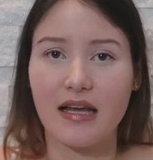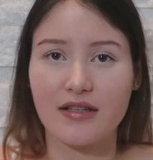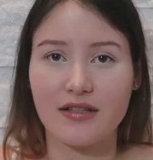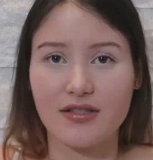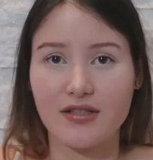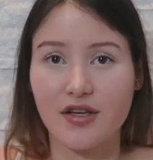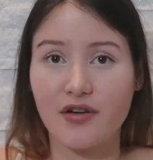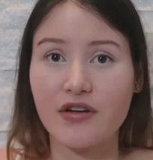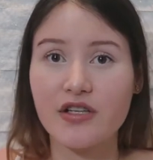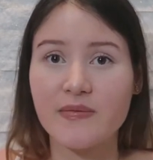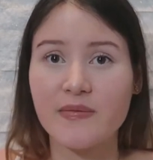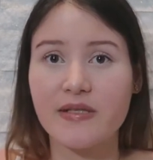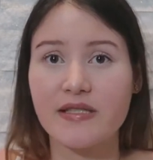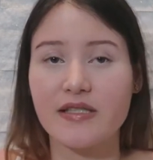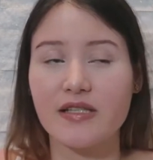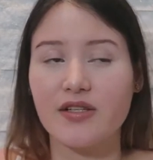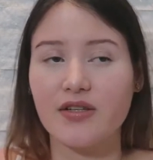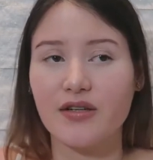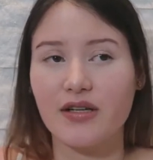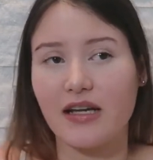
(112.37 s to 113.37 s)
like does a Christmas
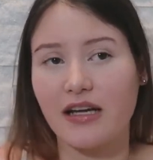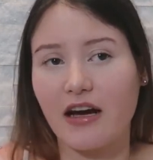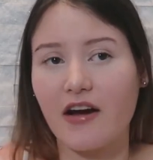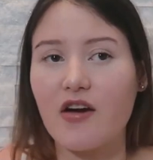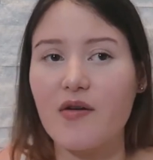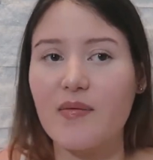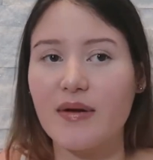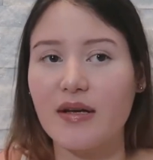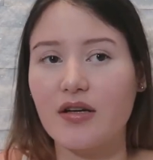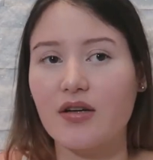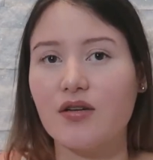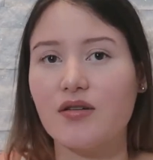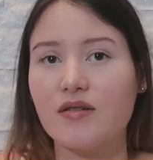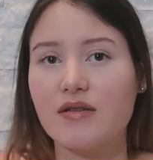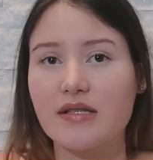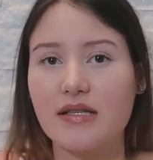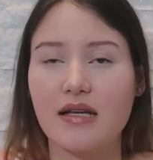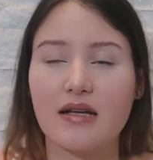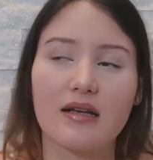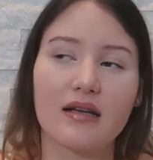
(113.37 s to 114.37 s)
dinner and like everybody
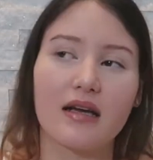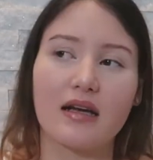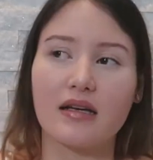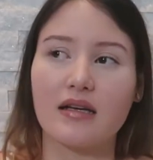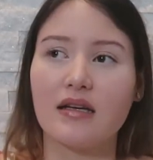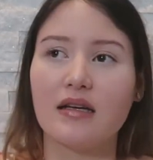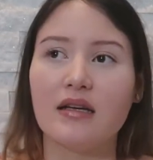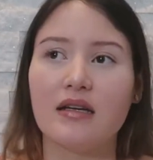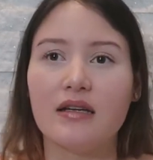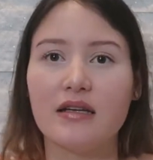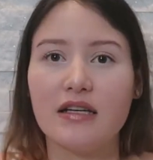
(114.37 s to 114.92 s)
goes and like